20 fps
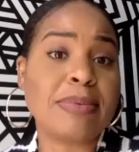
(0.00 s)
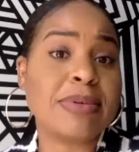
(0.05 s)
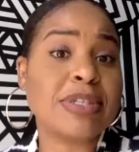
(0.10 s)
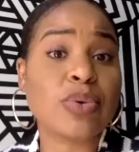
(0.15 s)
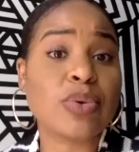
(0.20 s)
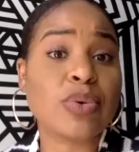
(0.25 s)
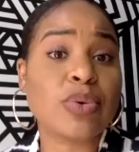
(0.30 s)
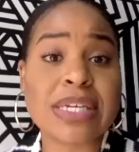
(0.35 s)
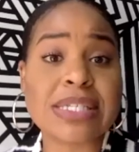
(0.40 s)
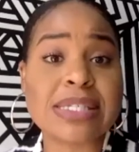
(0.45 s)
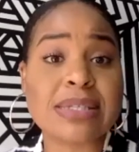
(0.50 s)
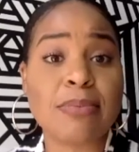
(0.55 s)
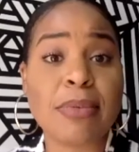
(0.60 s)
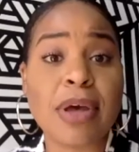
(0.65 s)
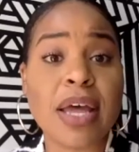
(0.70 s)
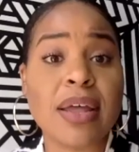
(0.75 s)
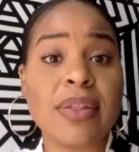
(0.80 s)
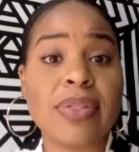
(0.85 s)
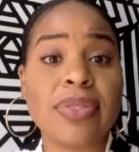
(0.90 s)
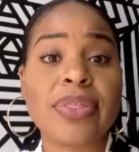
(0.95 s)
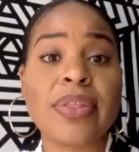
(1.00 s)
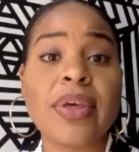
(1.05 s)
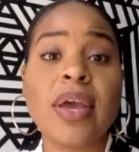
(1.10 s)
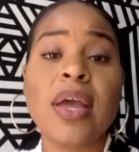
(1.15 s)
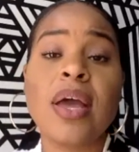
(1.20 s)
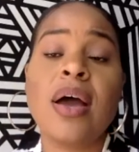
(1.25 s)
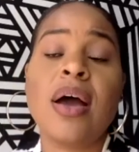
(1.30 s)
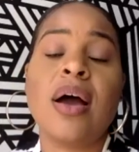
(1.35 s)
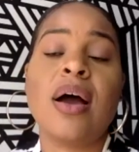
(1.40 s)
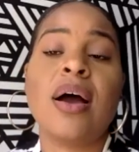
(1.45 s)
twice a month.
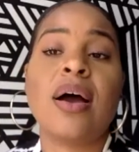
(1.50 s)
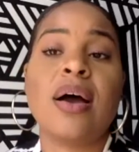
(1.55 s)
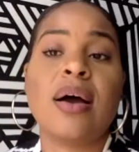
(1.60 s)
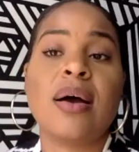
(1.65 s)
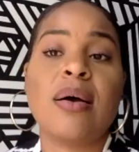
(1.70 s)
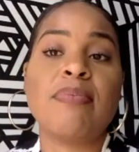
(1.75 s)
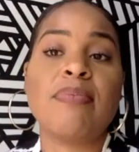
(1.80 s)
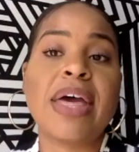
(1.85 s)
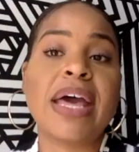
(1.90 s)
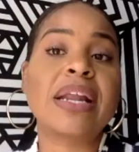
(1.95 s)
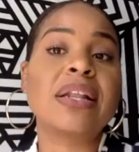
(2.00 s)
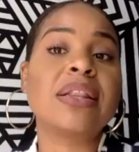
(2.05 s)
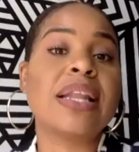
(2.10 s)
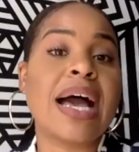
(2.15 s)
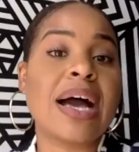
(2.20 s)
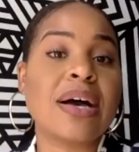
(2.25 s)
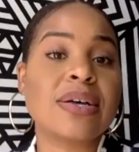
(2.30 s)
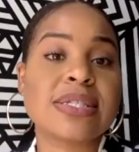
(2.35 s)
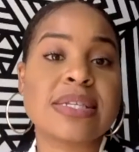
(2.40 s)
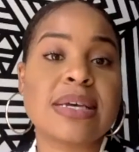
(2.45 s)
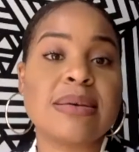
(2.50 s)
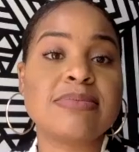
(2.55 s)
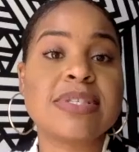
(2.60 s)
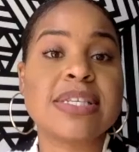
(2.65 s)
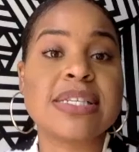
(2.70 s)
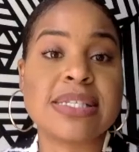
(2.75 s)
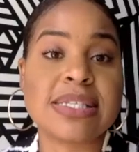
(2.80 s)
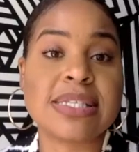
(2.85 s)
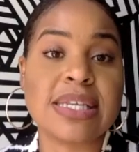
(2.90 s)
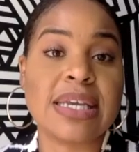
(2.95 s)
That allows them to
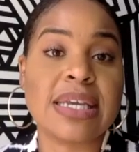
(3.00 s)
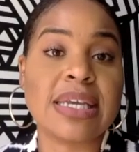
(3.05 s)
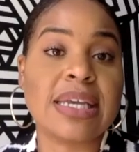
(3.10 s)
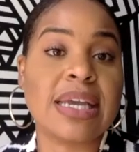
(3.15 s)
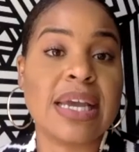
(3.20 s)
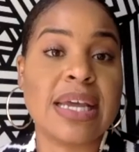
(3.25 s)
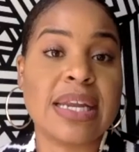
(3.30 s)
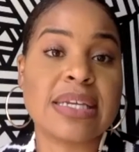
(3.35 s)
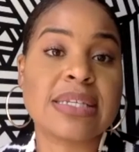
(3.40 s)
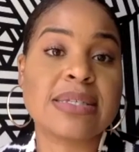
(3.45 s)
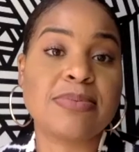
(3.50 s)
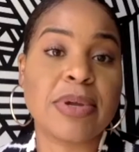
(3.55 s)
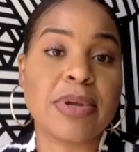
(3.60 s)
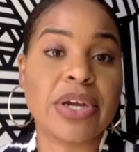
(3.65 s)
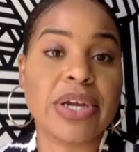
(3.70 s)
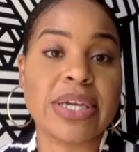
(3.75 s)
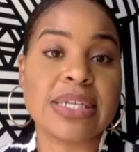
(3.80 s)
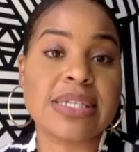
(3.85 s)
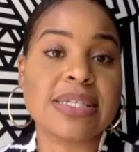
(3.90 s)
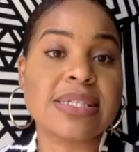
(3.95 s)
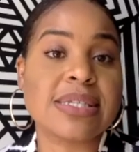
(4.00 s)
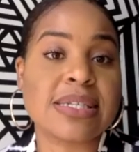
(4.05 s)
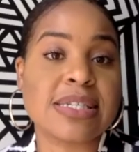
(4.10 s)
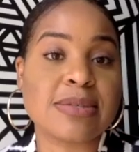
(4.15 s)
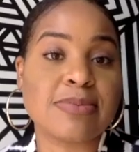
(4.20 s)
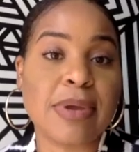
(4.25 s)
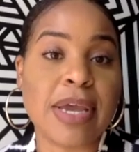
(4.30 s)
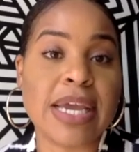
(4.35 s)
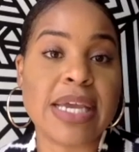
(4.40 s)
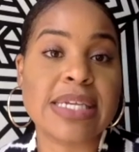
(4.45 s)
see and experience the
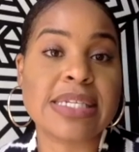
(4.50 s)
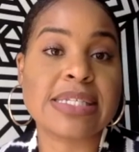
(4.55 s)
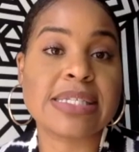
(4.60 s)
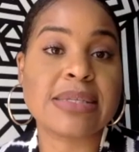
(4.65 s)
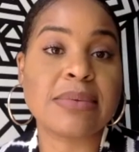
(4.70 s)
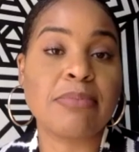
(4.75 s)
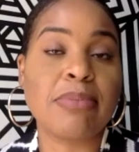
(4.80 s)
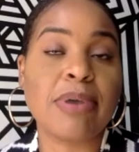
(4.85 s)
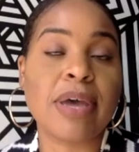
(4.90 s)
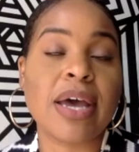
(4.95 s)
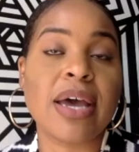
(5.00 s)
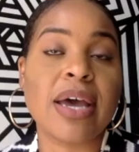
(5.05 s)
space. But